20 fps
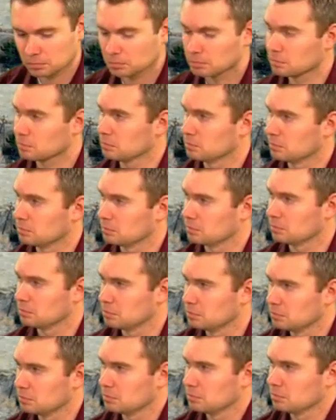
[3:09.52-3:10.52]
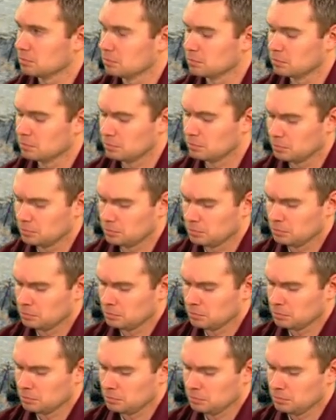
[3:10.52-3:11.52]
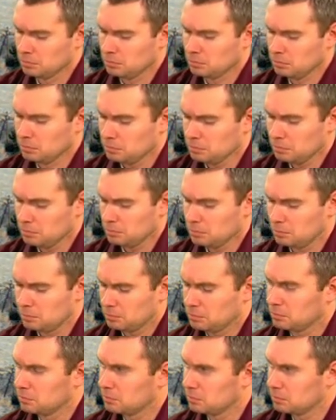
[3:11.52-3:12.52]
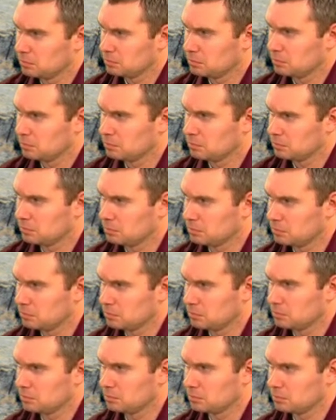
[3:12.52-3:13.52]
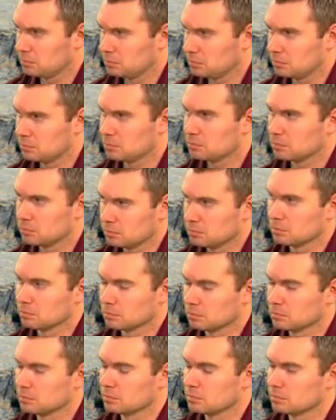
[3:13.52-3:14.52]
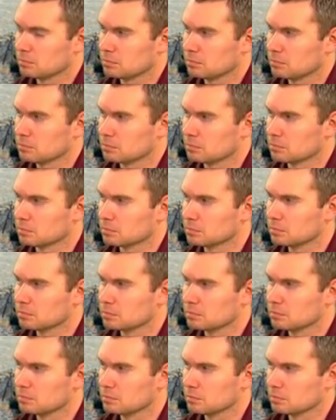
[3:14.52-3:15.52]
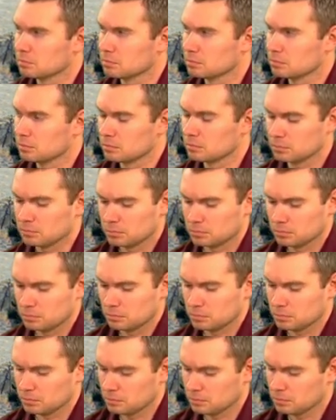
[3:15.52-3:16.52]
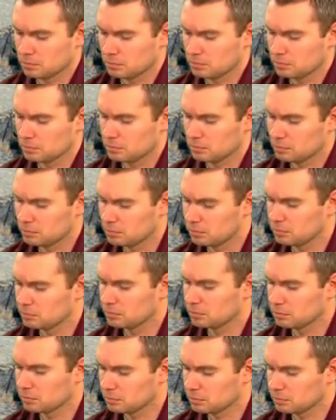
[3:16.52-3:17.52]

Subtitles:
This person isn't speaking.